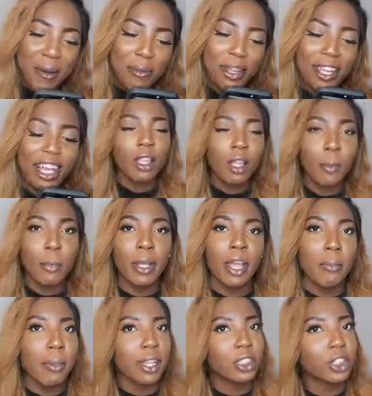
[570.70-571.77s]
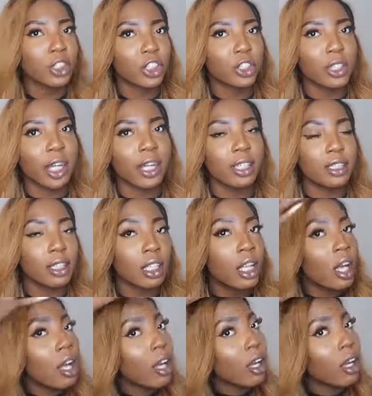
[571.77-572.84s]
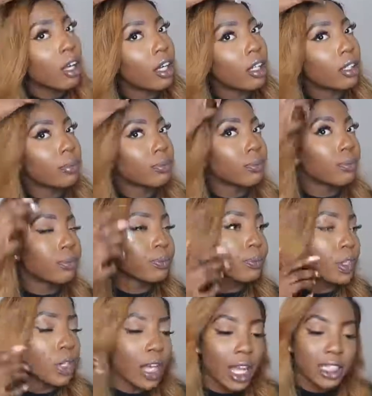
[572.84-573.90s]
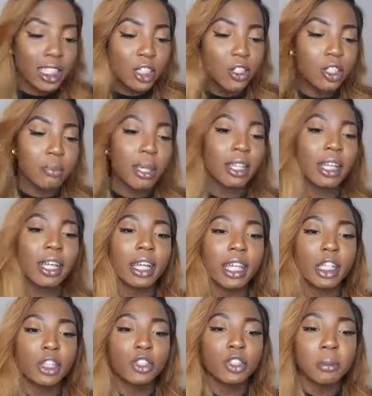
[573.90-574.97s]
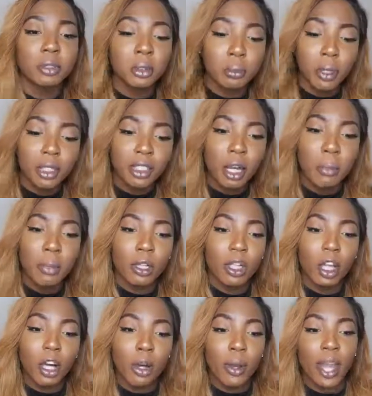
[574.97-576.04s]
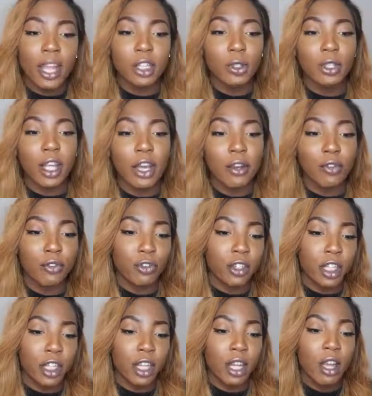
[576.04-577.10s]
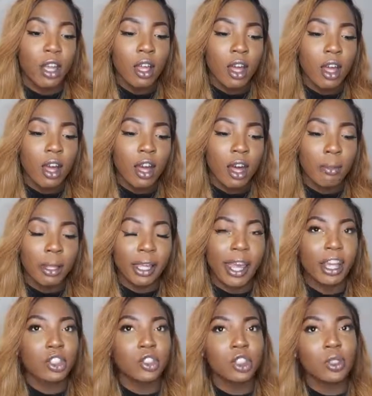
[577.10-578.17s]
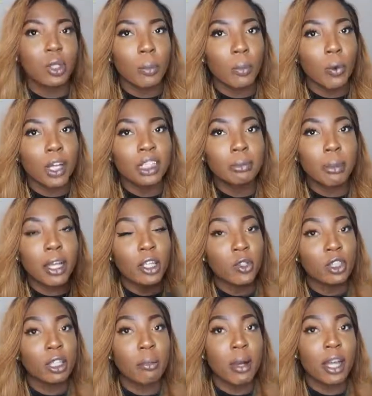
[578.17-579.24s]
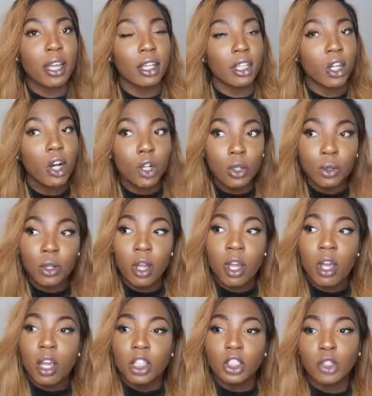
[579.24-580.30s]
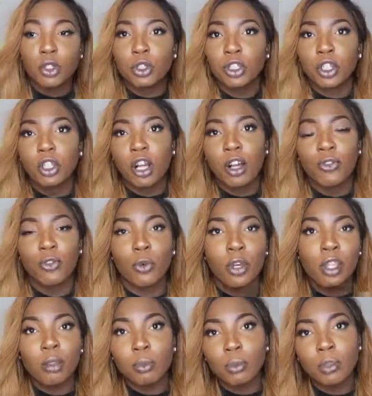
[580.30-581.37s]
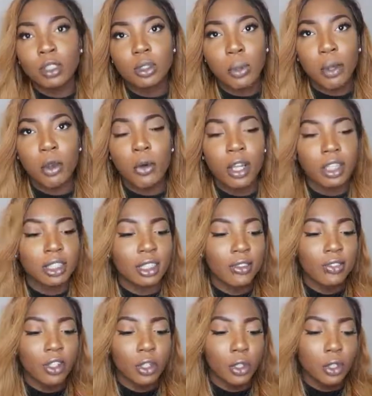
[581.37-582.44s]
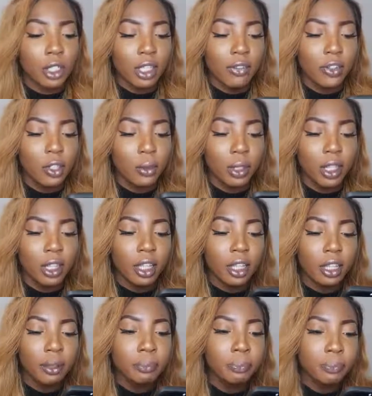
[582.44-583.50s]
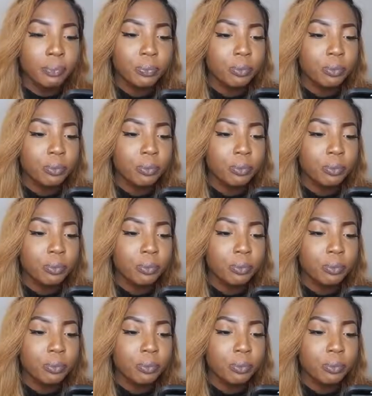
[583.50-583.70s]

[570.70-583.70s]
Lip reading: But yeah, make sure you guys can use my link in the description bar down below, and you get free like extra sweat points by using my code. So you start off with sweat coins even though you didn't even do anything yet.